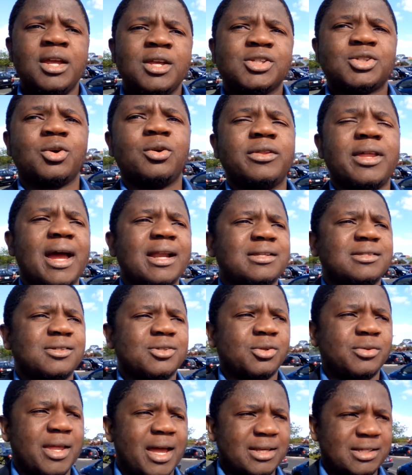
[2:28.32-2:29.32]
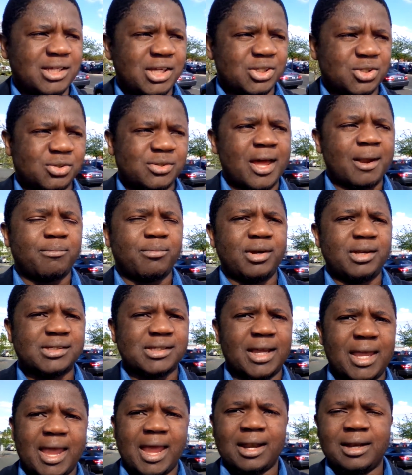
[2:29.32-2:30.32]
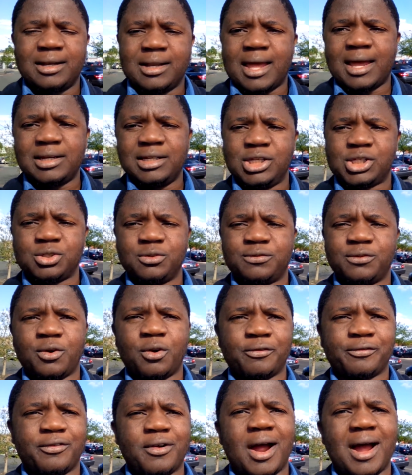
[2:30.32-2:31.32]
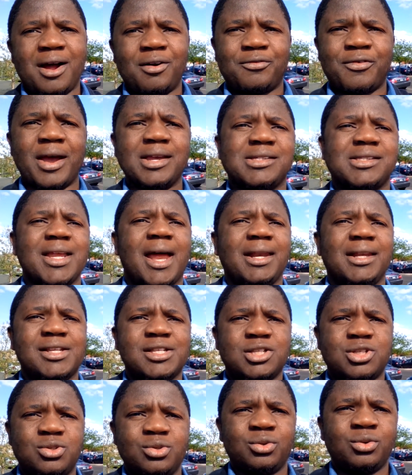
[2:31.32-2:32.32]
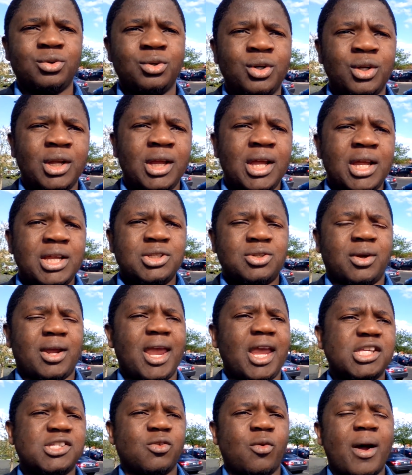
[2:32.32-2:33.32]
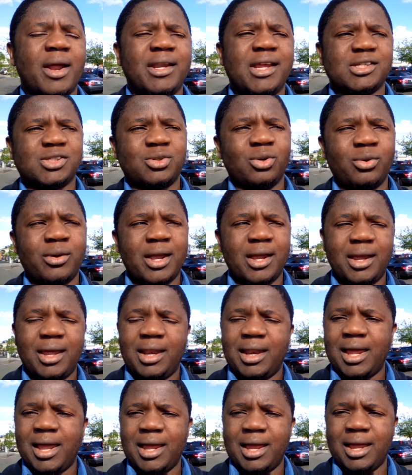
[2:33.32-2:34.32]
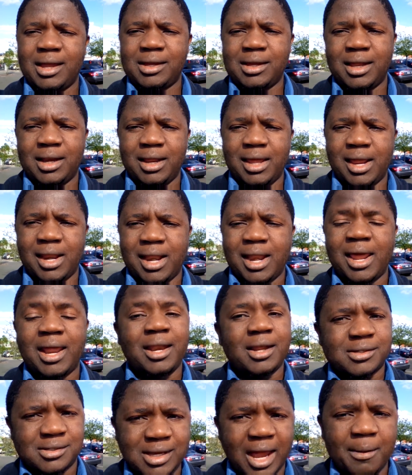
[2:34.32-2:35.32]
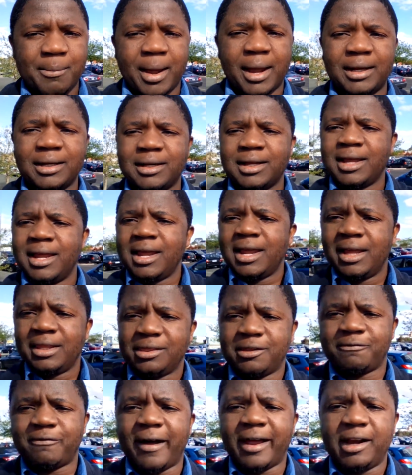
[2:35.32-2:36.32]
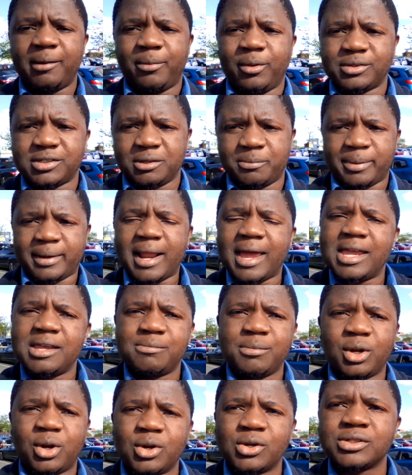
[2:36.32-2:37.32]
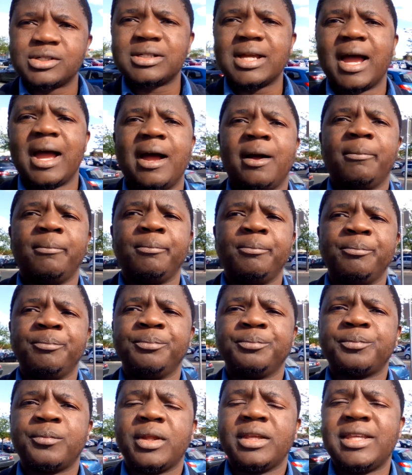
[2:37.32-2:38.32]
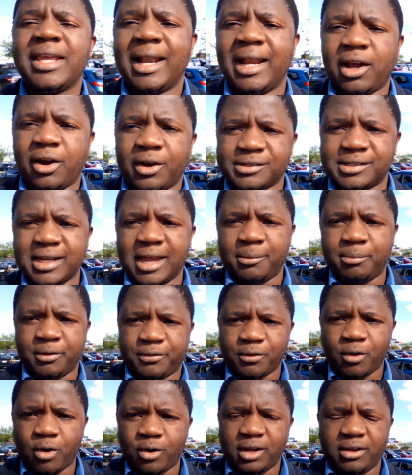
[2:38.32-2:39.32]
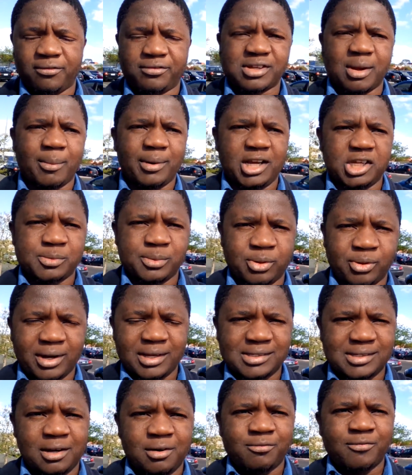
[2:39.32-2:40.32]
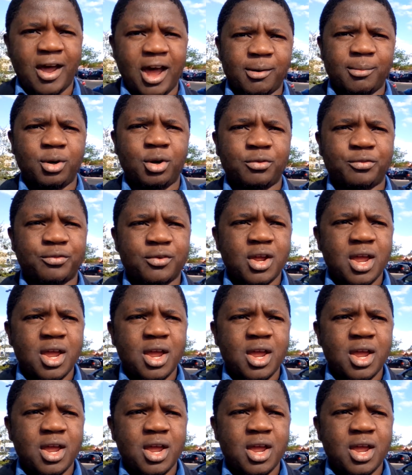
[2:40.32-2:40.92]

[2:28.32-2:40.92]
so that issue, that brings again that issue of high standards to case. So one has to look at and examine the variables at play, because like I was saying before, if someone has been raised in an environment